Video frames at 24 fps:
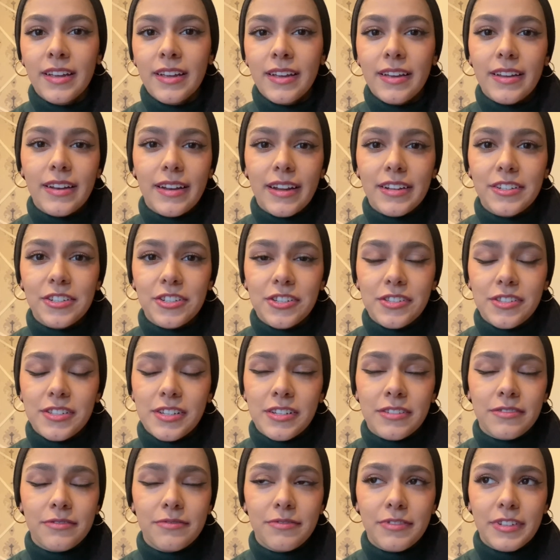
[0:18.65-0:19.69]
and I just
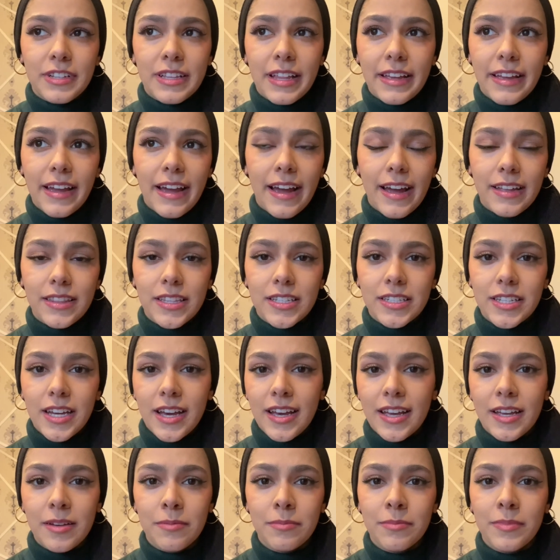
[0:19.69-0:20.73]
didn't feel like I had the
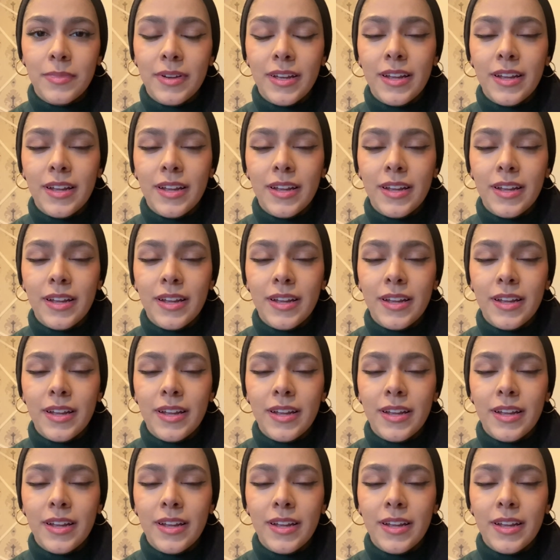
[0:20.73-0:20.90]
time.